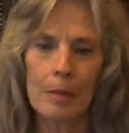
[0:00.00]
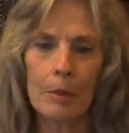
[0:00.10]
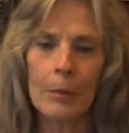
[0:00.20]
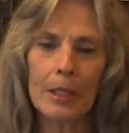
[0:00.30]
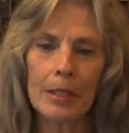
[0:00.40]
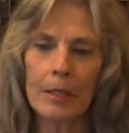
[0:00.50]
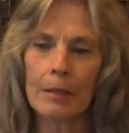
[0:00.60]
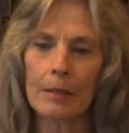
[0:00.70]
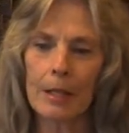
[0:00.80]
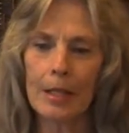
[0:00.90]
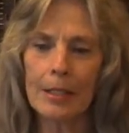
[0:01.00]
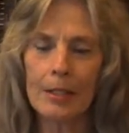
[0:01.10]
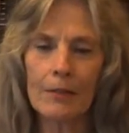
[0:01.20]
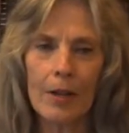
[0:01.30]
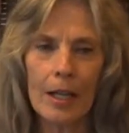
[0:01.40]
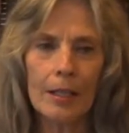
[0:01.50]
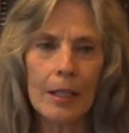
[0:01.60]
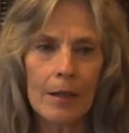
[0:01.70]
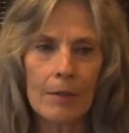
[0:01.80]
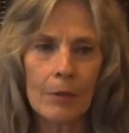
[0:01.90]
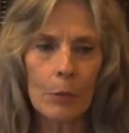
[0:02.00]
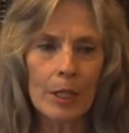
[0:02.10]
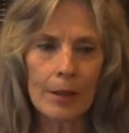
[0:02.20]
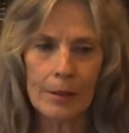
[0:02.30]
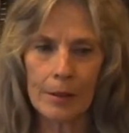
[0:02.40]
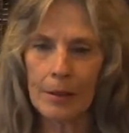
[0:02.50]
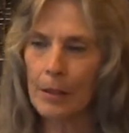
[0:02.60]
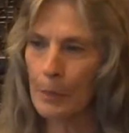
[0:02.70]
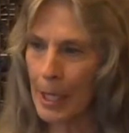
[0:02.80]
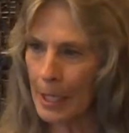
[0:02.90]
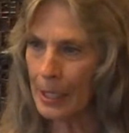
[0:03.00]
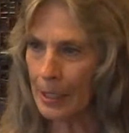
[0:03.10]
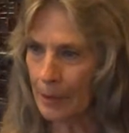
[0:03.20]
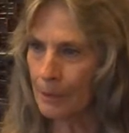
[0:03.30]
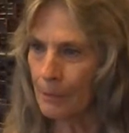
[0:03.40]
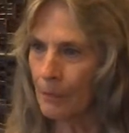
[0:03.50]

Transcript: But we identify love with the pain,